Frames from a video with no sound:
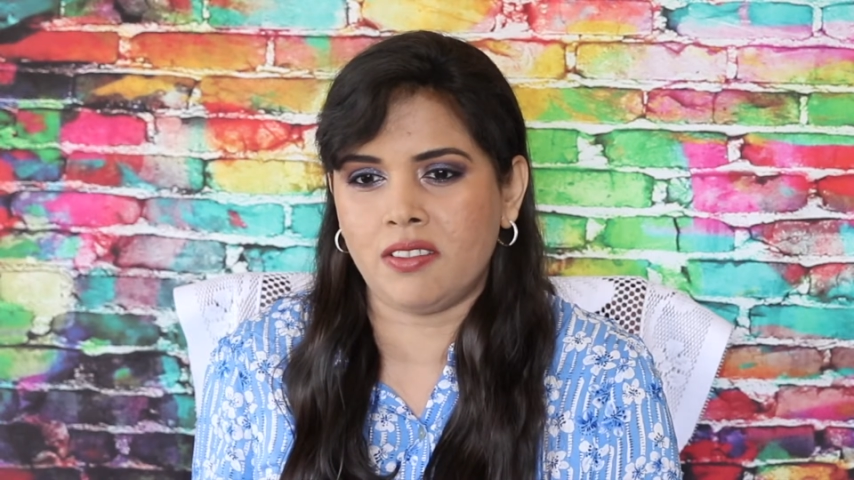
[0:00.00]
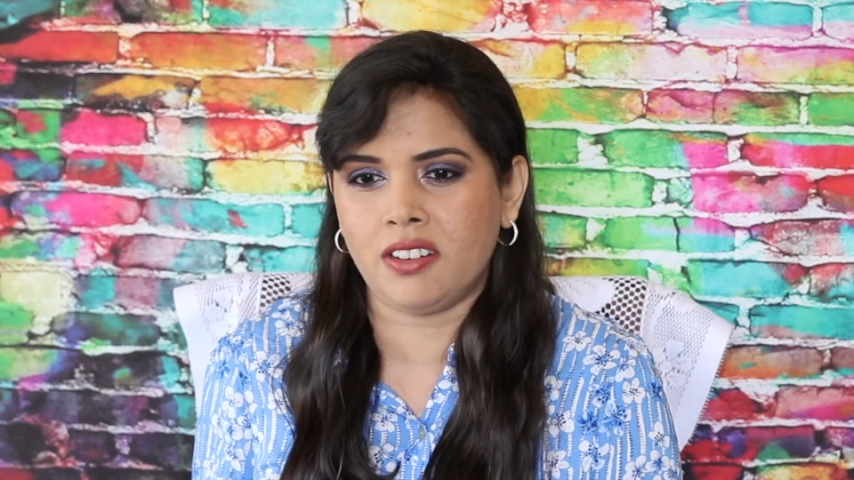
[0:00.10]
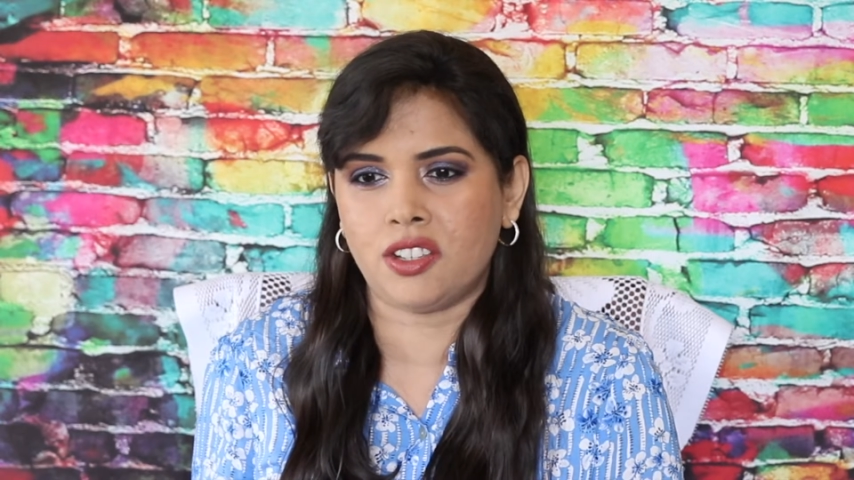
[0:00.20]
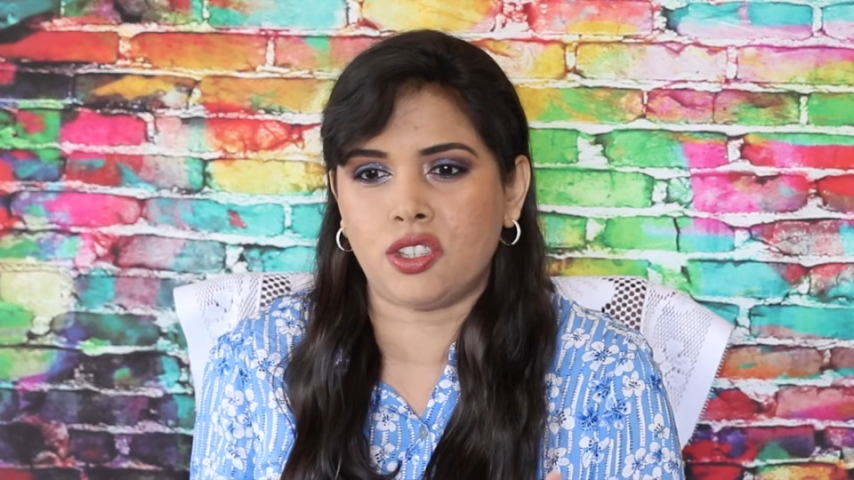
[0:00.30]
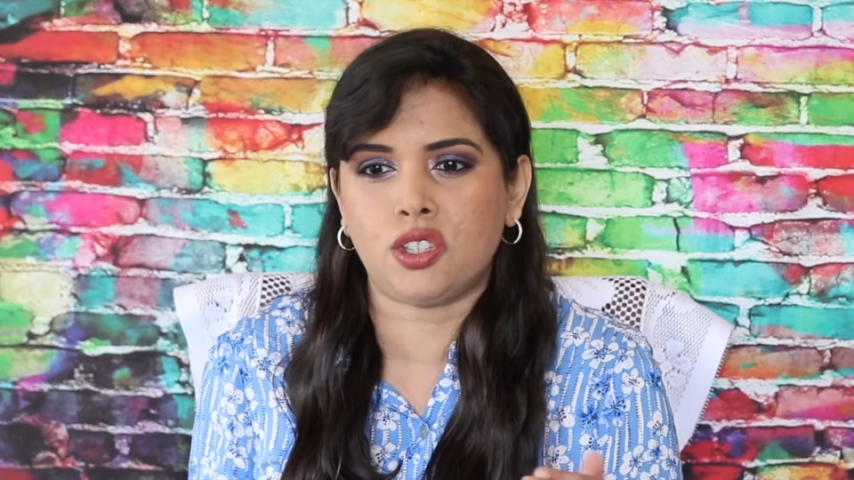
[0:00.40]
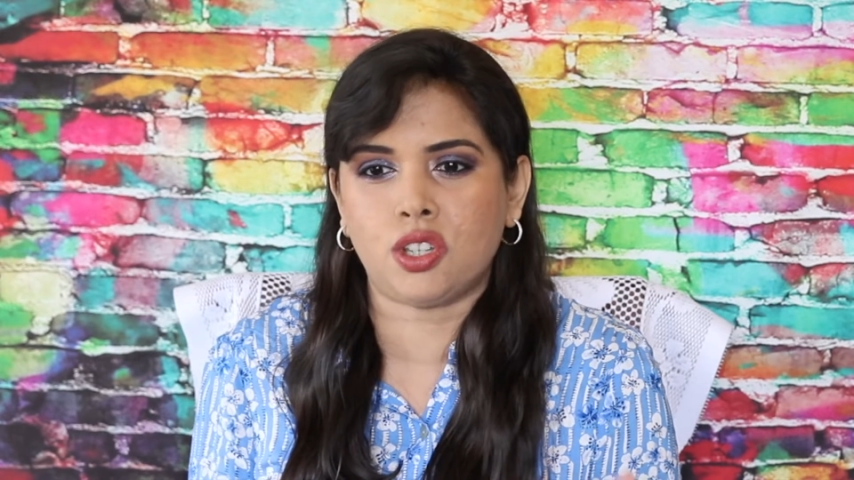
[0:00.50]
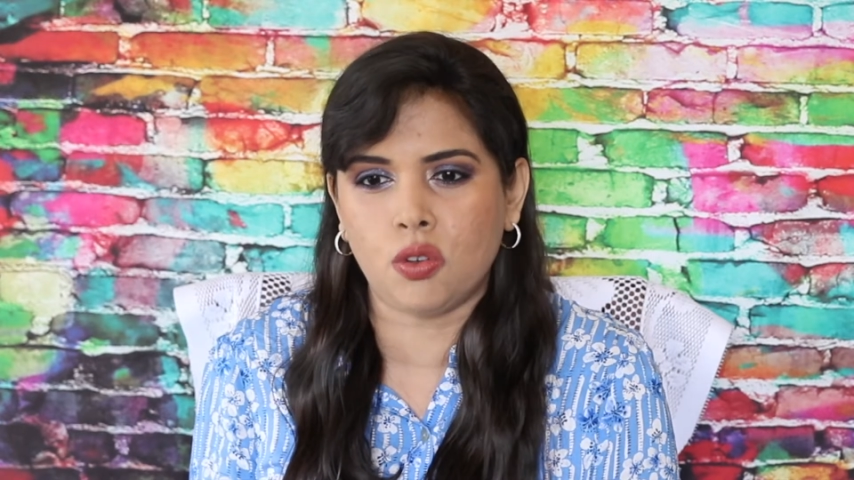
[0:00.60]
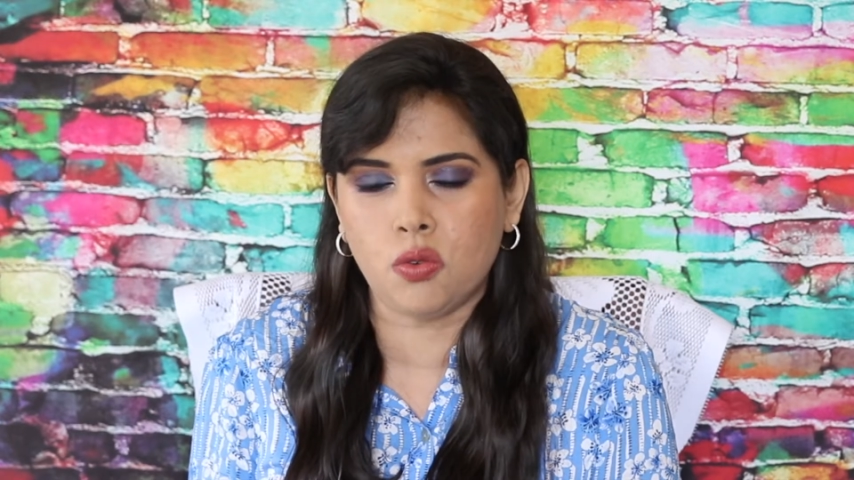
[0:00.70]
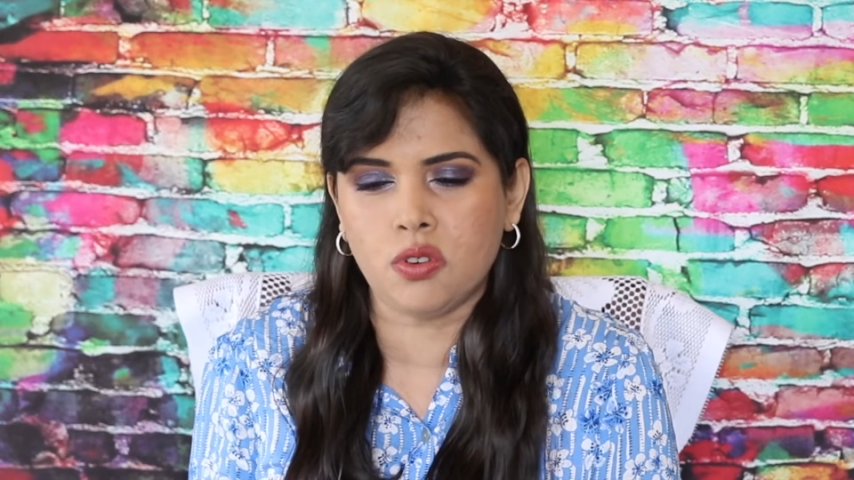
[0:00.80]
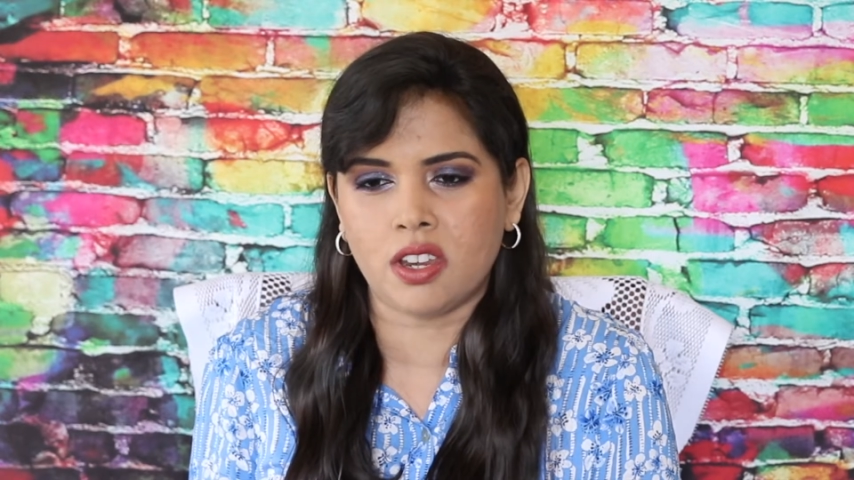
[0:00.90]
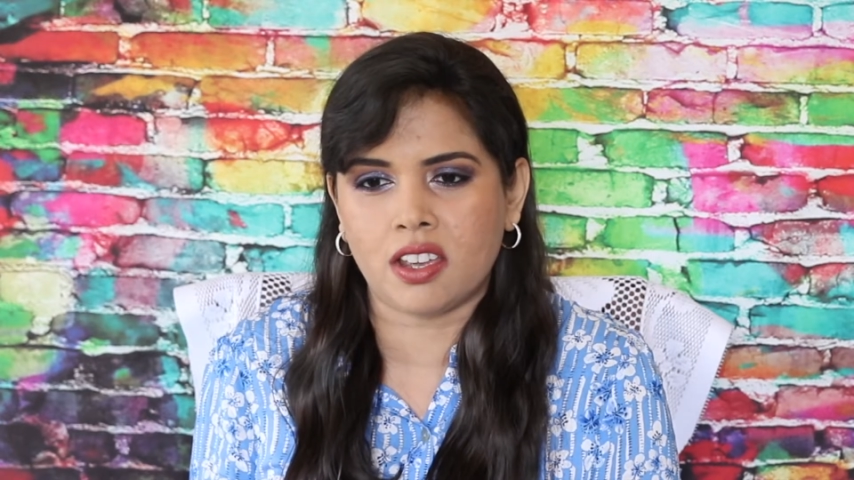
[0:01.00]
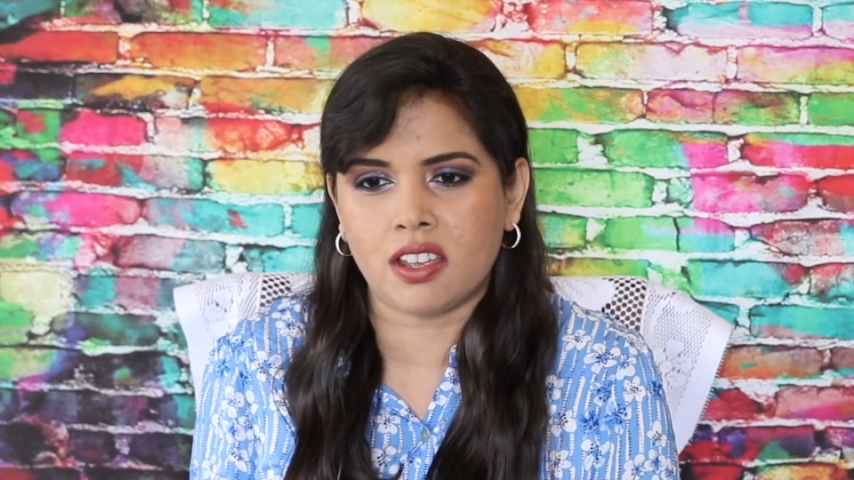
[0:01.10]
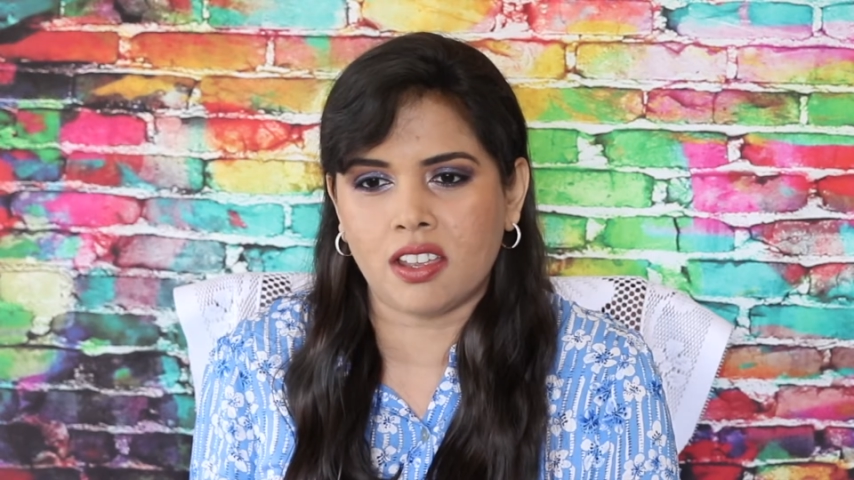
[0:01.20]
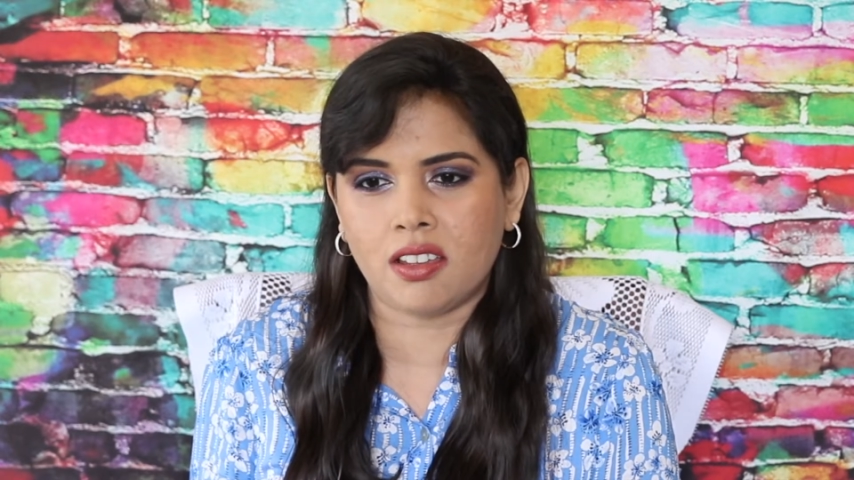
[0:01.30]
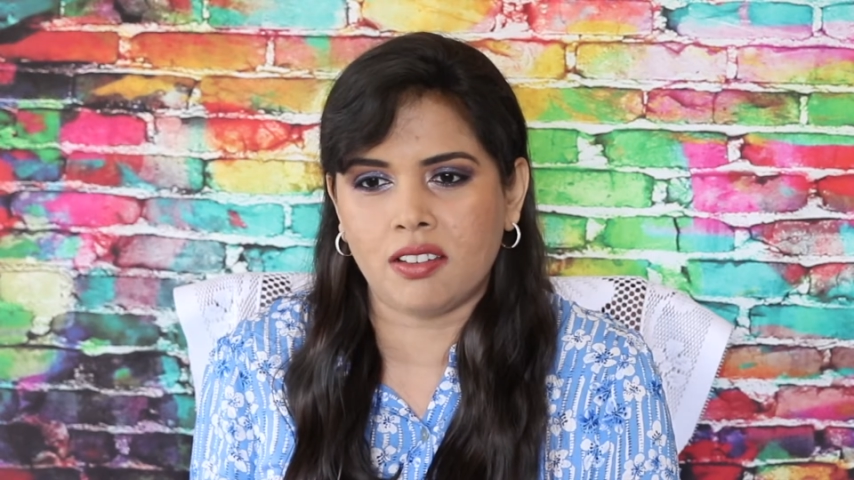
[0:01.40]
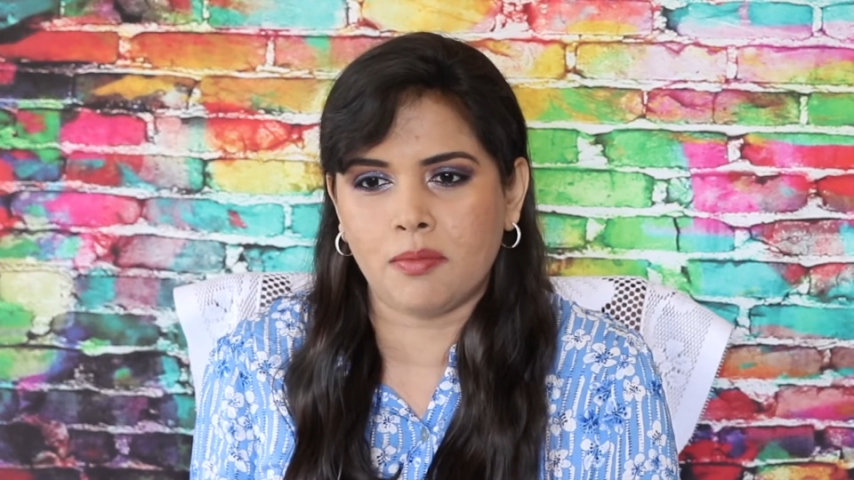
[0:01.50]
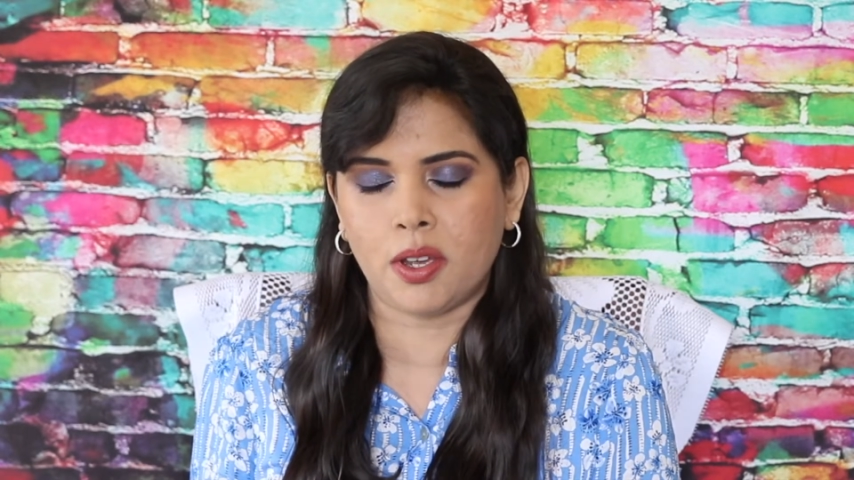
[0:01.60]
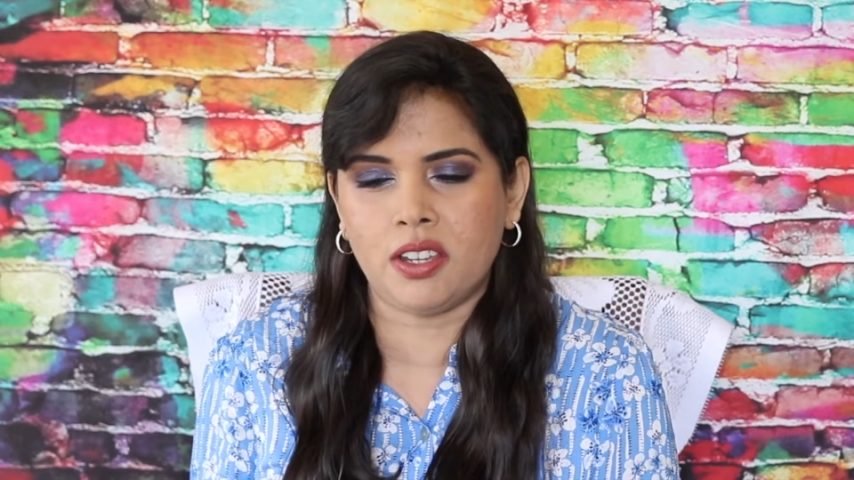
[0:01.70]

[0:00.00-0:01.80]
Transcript: a toner, but